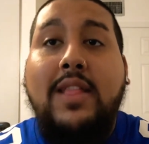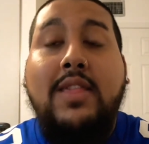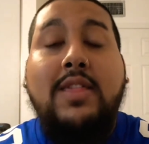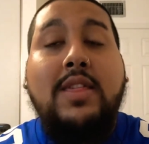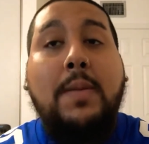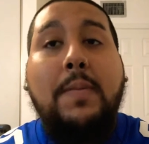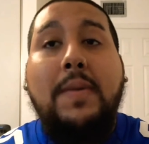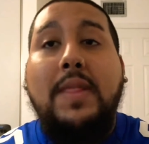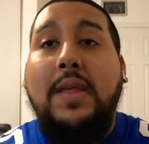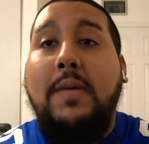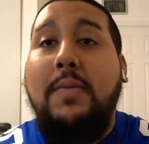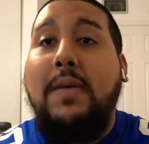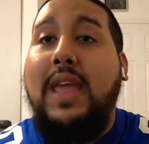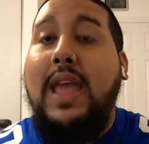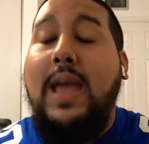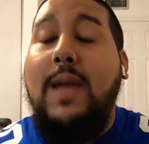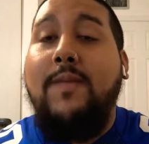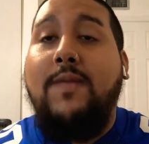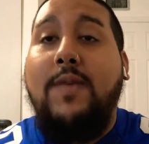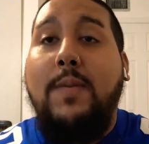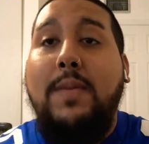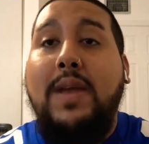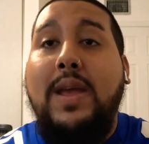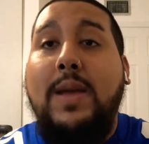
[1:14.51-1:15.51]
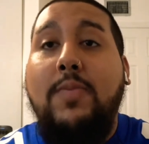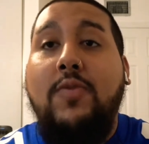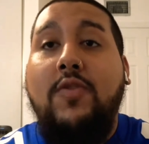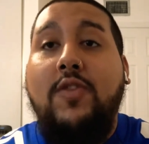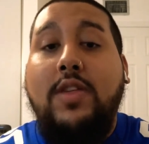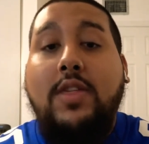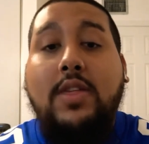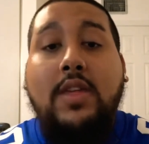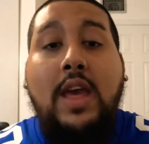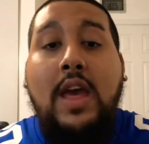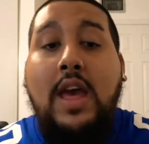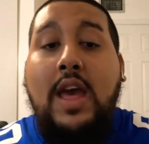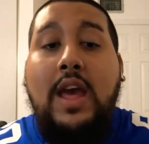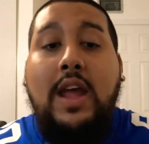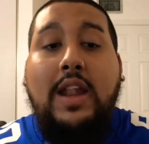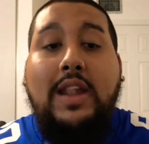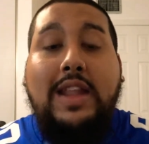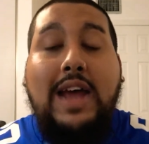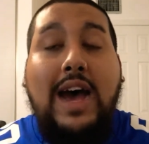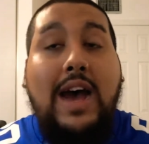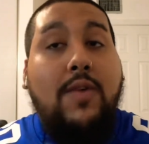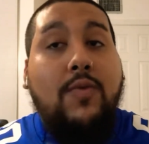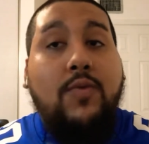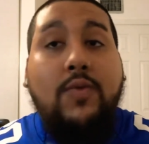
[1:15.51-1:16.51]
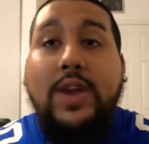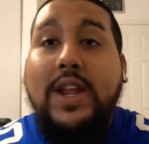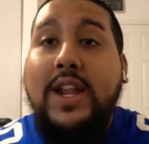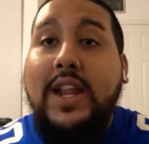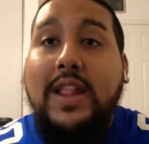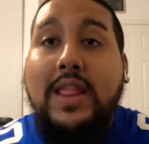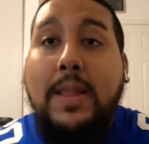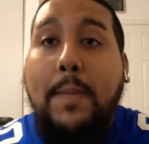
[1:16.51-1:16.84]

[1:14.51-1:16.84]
Some of them came from him just not reading